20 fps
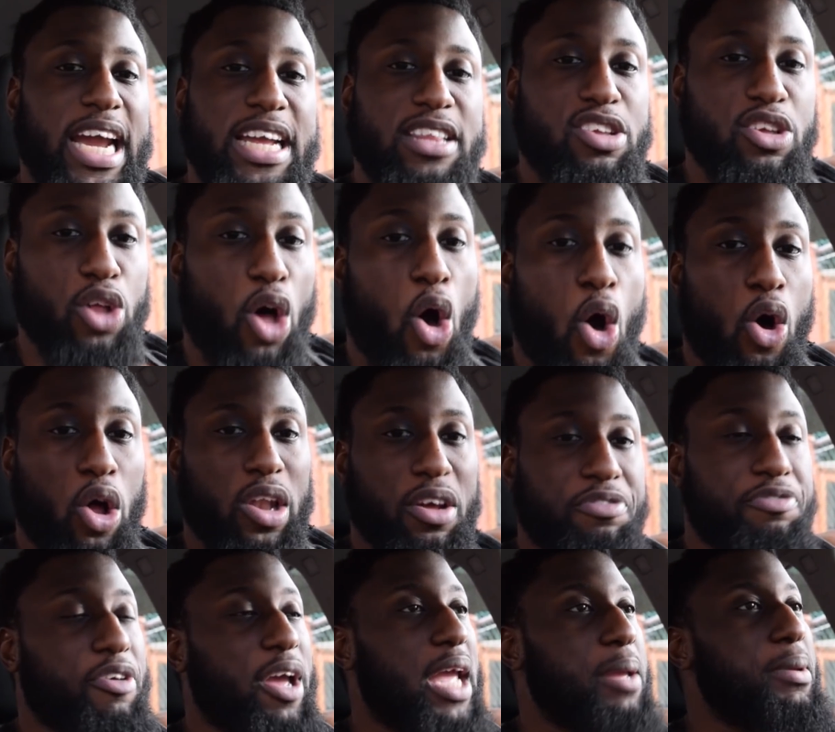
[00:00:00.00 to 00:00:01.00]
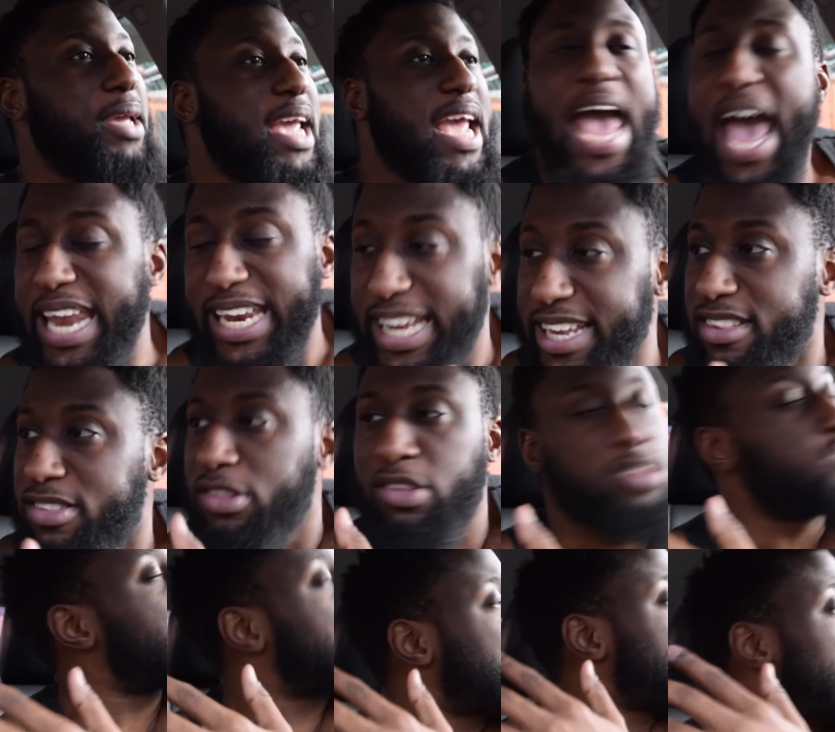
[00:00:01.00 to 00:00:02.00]
into the Hall of Fame. He had a
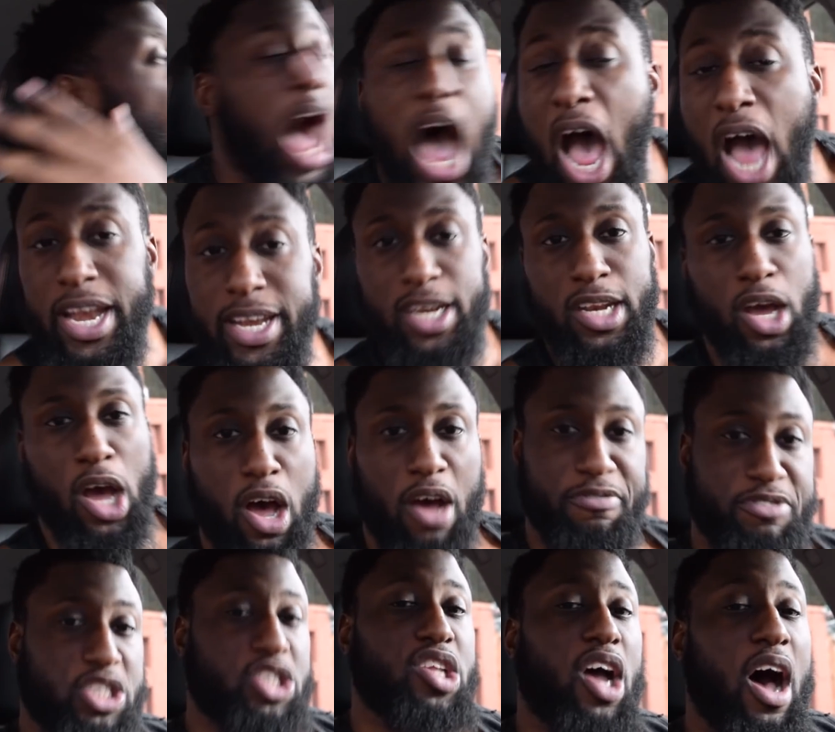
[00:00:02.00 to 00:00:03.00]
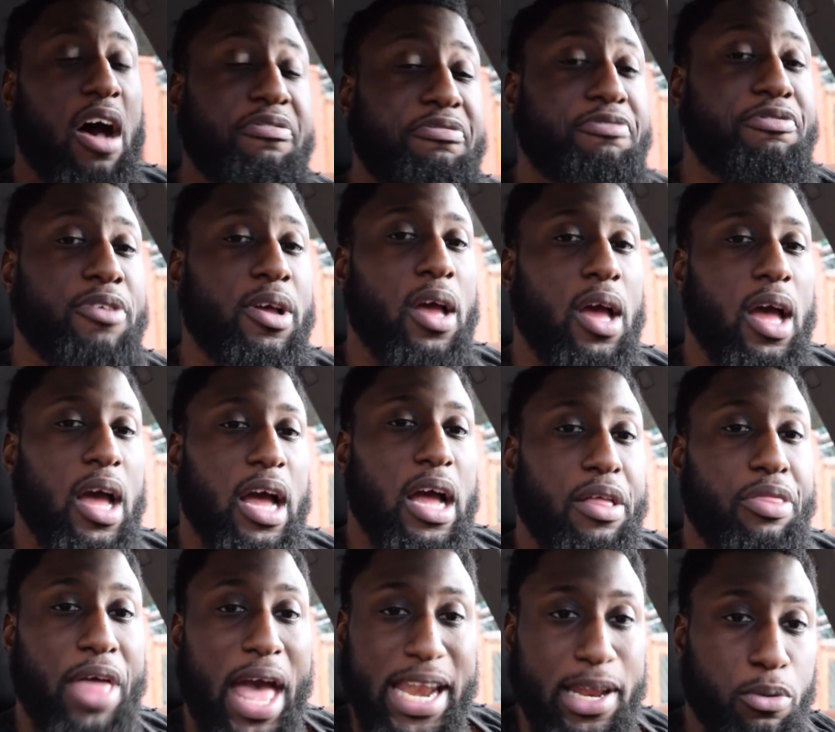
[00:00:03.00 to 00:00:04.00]
ton of stuff
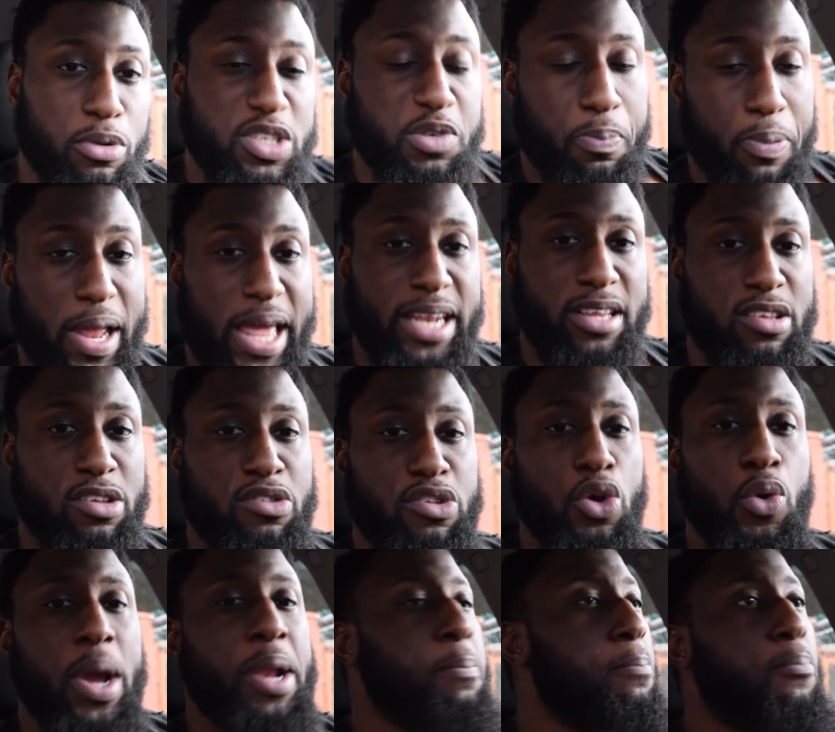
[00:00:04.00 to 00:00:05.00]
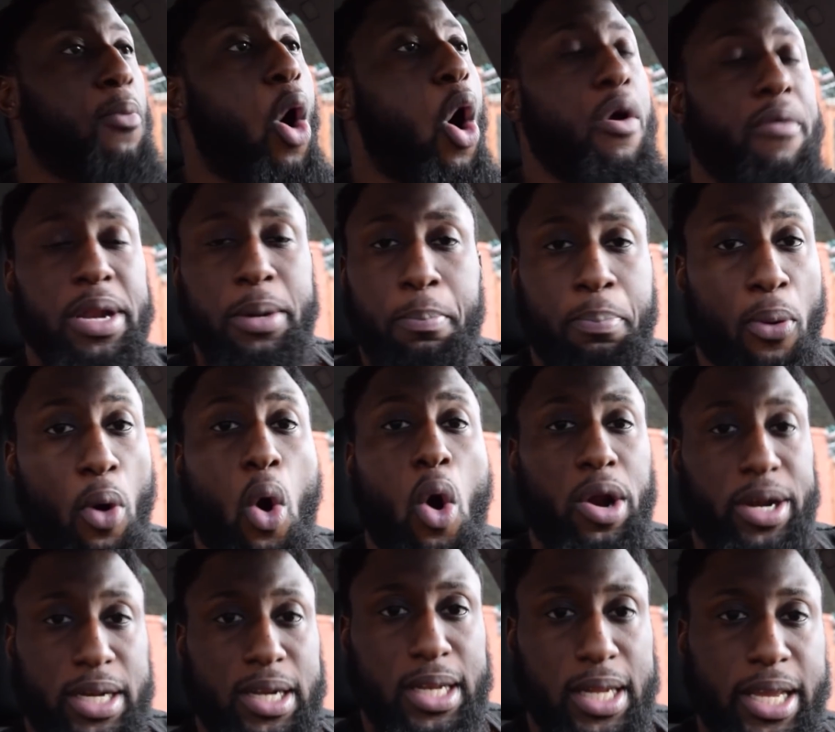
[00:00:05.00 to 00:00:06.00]
that he was planning to do, and more
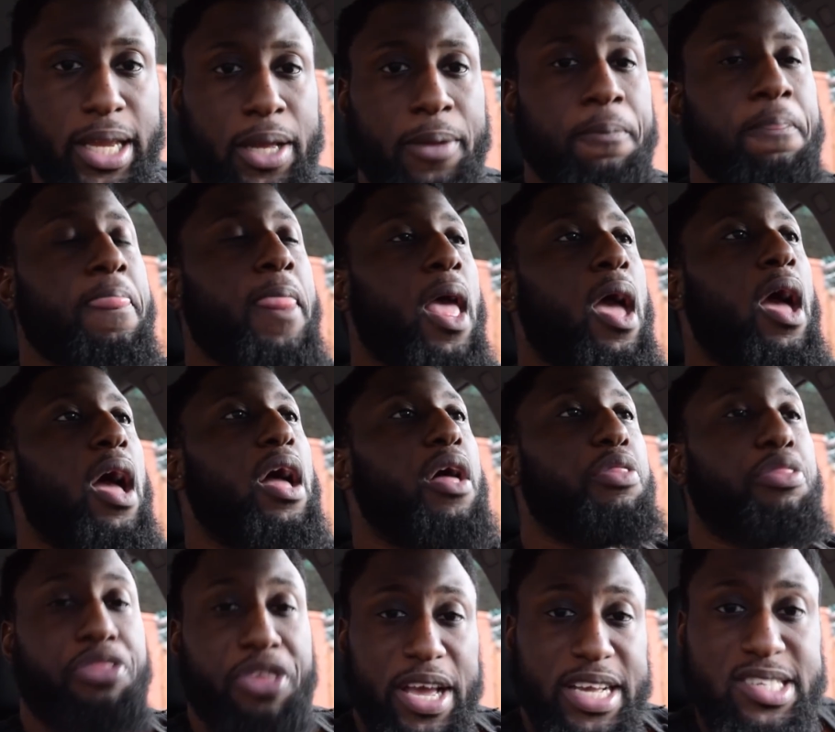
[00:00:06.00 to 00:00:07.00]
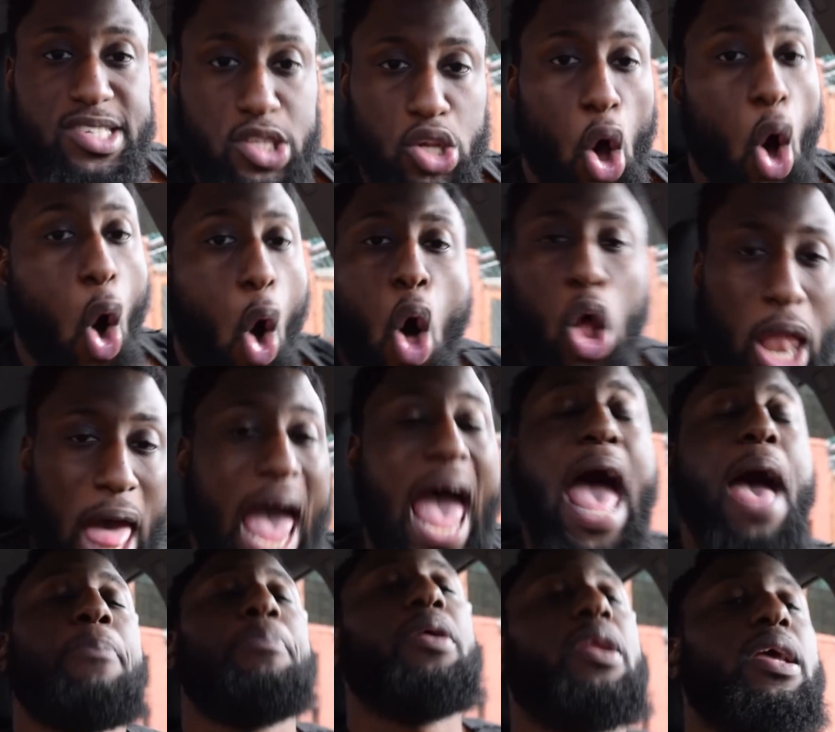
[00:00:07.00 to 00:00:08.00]
importantly, this all
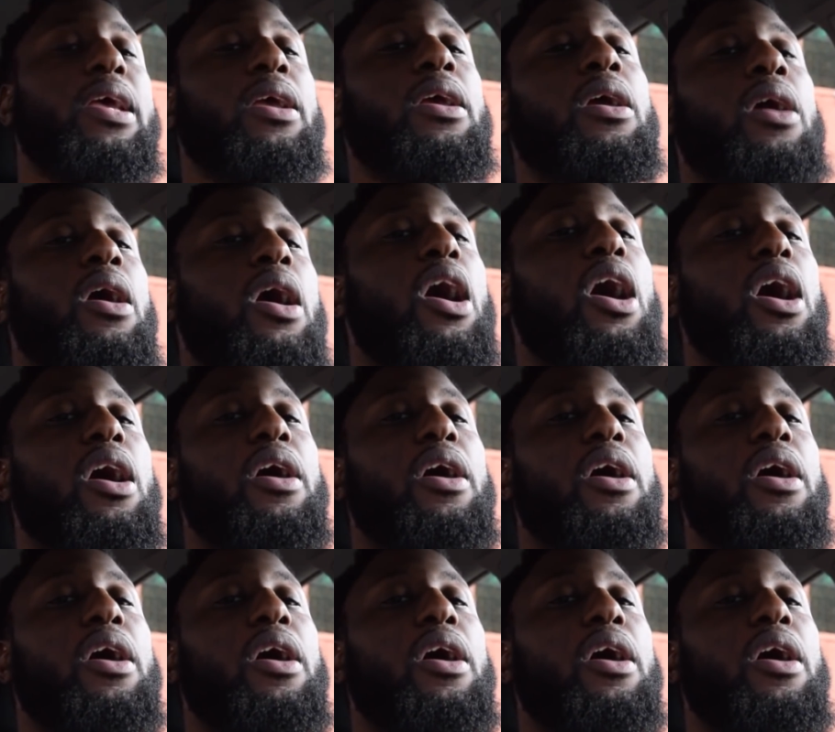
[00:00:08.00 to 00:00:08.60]
happening